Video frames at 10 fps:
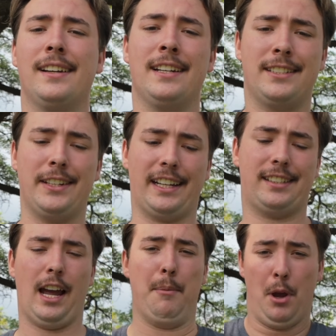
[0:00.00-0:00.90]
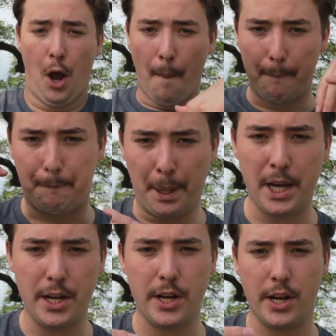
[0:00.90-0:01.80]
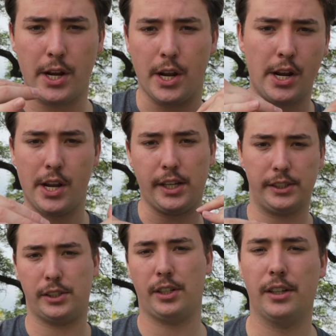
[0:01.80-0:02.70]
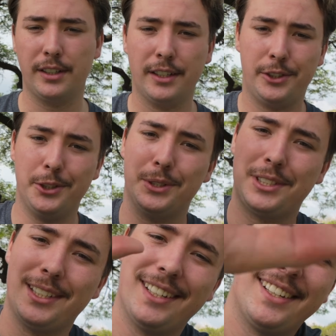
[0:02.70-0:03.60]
Until next time, peace. Shoots.